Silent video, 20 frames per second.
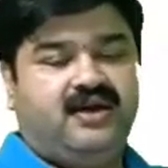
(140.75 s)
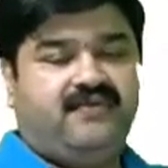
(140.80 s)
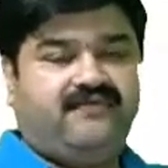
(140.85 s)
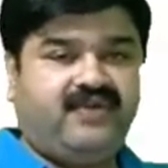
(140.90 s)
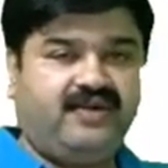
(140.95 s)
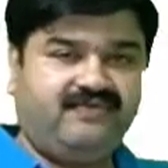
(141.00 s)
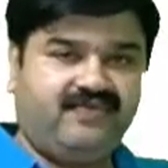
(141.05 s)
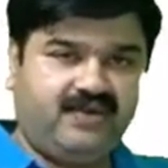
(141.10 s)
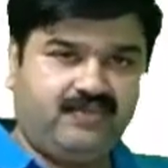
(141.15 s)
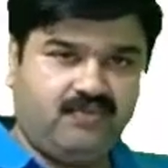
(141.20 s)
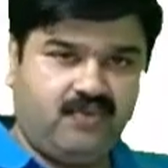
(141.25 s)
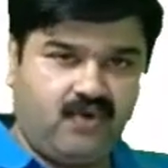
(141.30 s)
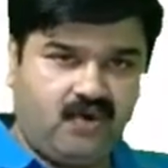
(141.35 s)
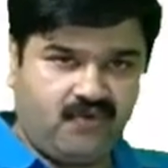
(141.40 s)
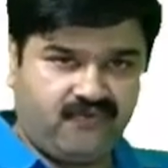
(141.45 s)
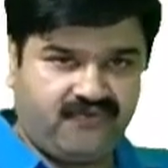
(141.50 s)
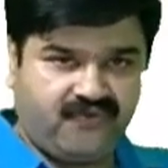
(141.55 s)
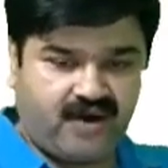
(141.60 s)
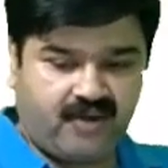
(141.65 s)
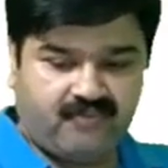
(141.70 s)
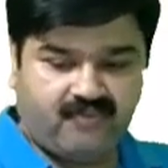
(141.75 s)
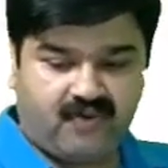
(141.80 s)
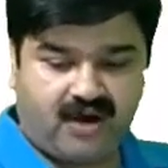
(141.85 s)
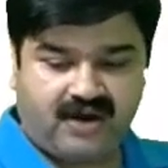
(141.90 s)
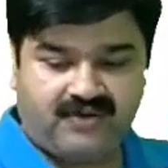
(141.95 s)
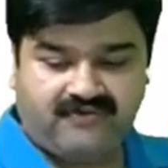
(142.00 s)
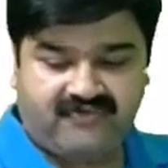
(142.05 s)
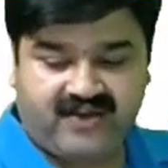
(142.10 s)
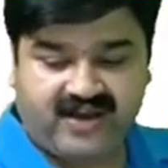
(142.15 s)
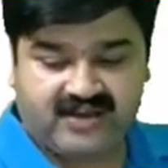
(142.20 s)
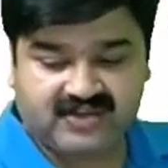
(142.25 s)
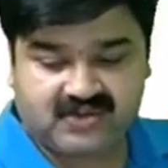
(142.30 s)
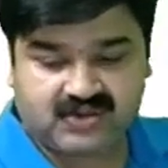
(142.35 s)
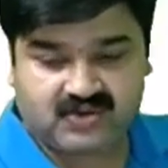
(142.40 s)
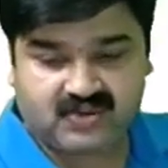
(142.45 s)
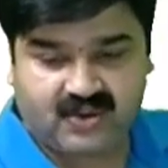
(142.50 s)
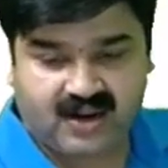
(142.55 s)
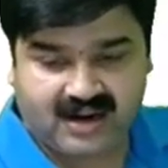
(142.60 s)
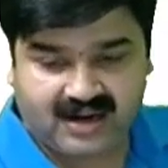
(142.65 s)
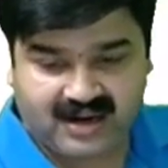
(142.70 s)
When we move from one phase
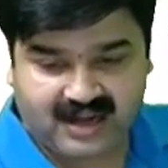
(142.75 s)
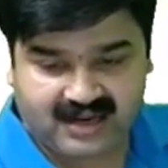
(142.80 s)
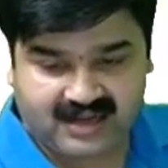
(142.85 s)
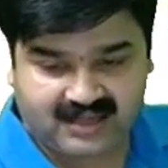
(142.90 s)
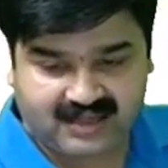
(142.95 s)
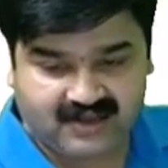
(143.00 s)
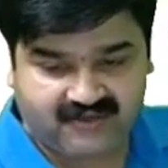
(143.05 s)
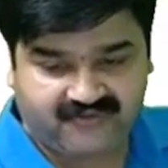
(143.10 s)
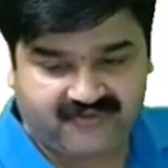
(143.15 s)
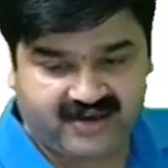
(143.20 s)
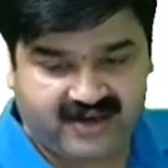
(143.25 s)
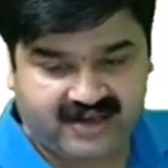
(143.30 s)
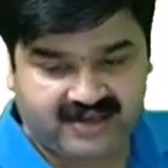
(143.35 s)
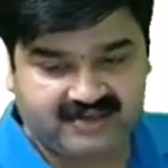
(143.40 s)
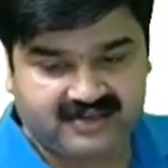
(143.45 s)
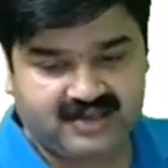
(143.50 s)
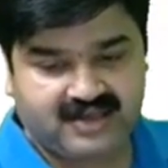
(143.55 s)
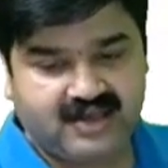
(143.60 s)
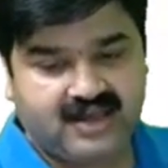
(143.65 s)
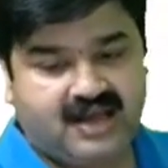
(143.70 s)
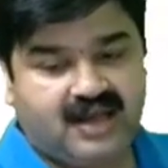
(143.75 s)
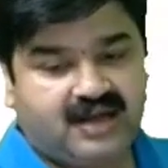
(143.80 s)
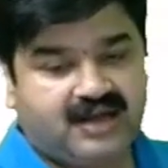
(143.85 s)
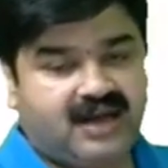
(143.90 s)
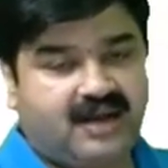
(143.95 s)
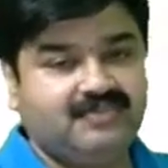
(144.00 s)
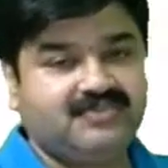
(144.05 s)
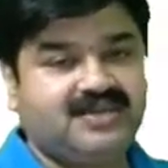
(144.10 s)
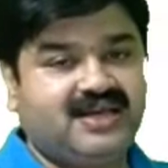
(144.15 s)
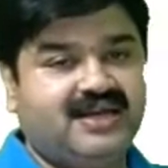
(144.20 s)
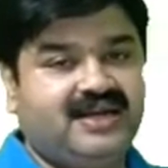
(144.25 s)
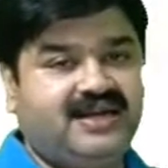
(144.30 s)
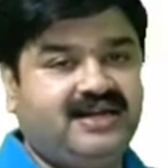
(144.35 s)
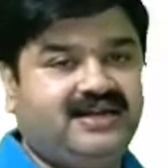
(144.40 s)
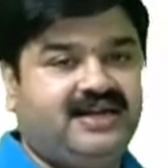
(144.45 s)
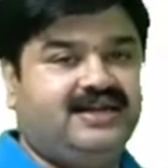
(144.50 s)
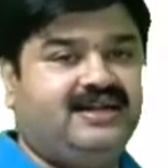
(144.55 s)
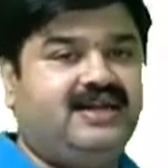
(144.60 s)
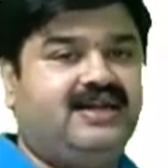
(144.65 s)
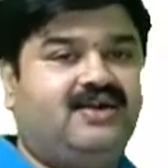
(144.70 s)
to another phase, comes an
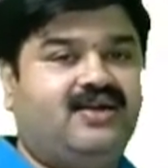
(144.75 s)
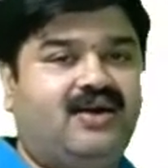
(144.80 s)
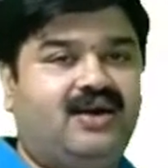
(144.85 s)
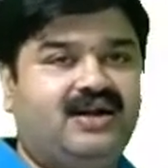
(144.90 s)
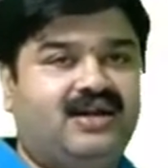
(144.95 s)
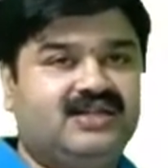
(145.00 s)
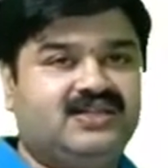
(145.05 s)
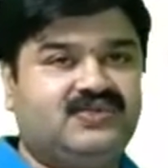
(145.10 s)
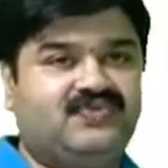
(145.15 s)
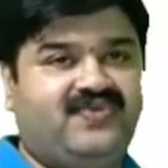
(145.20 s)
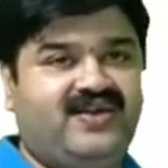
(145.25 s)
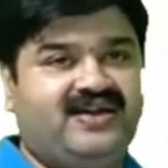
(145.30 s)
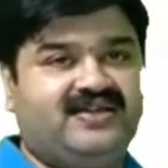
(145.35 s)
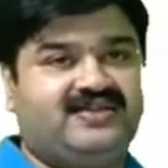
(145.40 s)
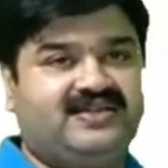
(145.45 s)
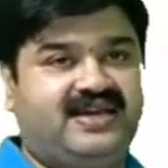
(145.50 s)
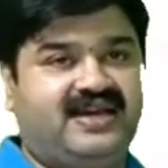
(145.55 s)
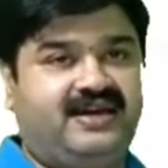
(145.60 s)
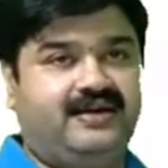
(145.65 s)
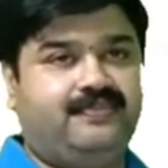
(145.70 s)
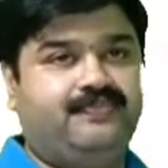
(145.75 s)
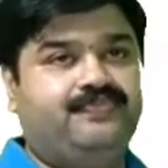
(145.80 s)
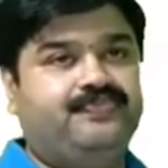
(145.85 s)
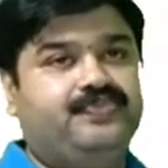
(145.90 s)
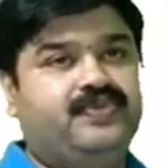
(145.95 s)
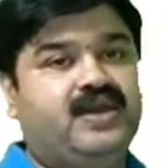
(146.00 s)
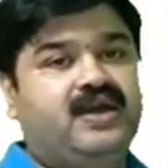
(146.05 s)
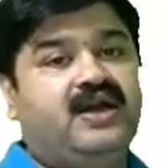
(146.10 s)
entity called as phase gate.